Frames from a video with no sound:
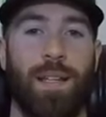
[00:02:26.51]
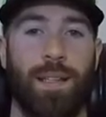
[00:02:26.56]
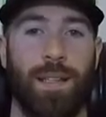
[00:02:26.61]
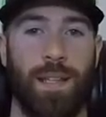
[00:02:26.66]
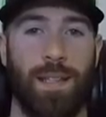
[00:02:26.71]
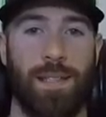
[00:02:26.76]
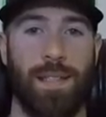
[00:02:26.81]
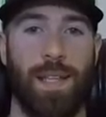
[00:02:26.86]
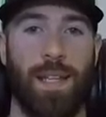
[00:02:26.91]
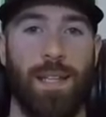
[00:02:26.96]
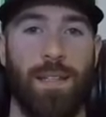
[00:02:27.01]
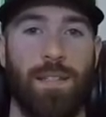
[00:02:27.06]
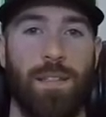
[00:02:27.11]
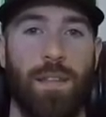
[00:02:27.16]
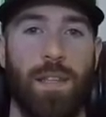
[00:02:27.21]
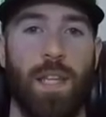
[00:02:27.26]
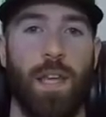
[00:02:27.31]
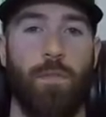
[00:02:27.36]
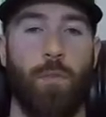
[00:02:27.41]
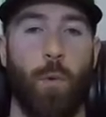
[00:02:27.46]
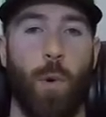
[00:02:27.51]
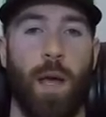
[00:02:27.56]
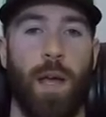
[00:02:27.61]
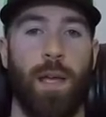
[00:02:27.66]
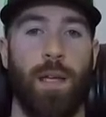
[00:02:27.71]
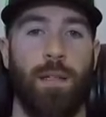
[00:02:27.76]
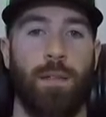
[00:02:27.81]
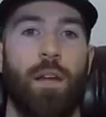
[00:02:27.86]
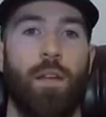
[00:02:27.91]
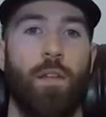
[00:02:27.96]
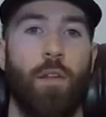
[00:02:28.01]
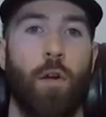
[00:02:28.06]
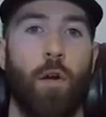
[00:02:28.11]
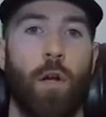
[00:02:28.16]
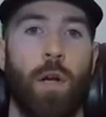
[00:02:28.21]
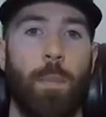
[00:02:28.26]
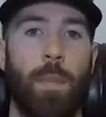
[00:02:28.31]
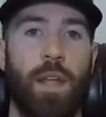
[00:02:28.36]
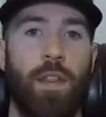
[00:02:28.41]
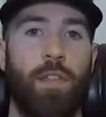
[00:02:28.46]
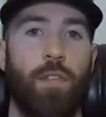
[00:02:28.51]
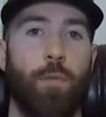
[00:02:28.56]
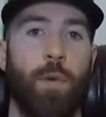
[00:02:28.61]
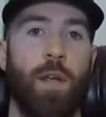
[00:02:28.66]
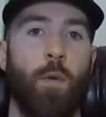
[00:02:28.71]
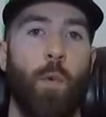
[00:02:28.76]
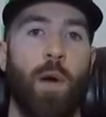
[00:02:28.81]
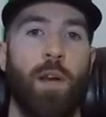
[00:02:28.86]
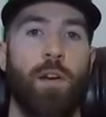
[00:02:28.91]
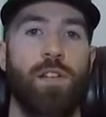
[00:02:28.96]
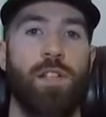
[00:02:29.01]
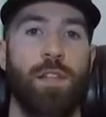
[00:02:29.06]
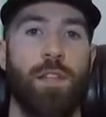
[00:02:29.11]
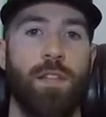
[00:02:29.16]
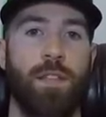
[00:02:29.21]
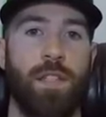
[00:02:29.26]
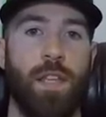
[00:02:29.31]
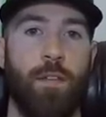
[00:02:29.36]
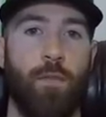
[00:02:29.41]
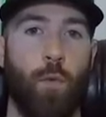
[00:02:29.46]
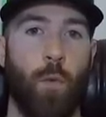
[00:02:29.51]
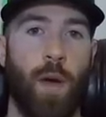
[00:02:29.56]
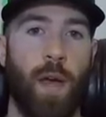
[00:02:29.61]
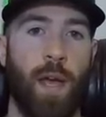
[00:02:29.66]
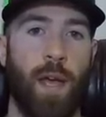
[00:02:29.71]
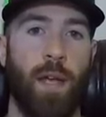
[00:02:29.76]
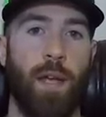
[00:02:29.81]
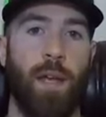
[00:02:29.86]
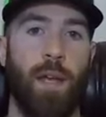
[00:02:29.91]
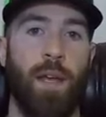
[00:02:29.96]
let's get into the giveaway. There are going to be three winners in this giveaway.